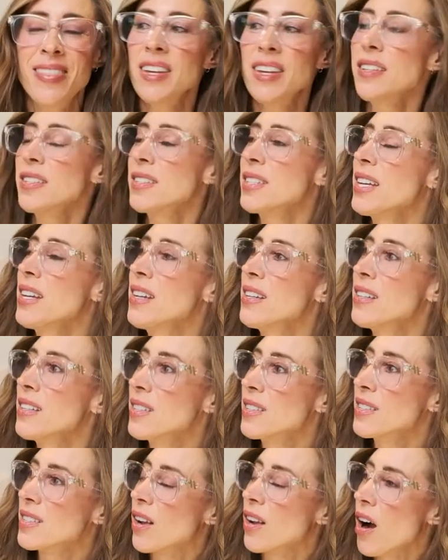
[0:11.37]
This
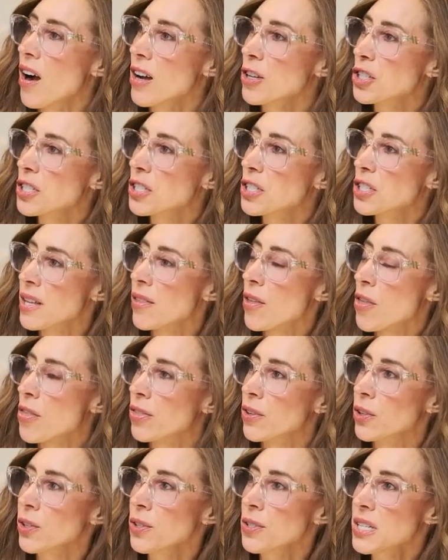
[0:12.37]
is, gosh, is it
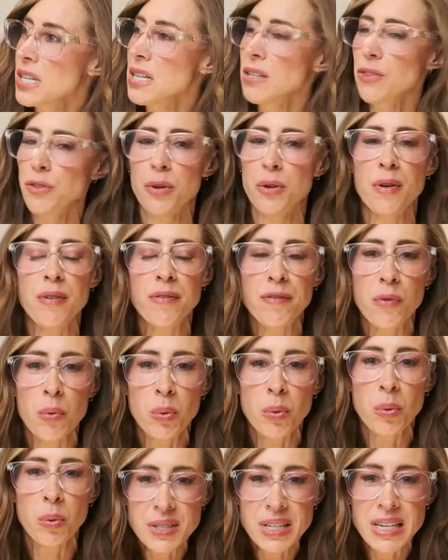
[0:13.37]
the 13th or the
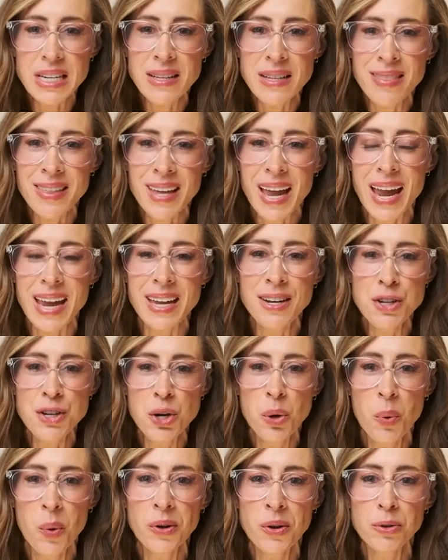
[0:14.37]
14th
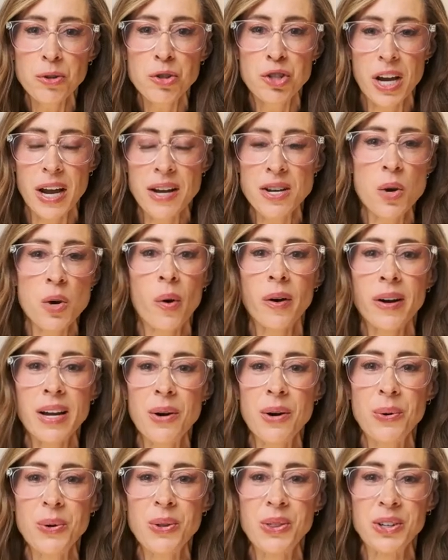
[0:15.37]
annual
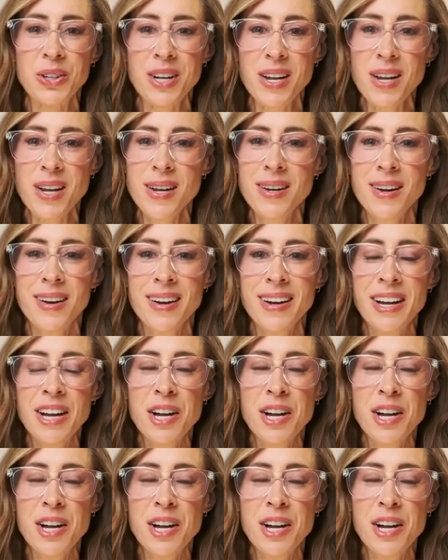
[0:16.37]
January Whole 30?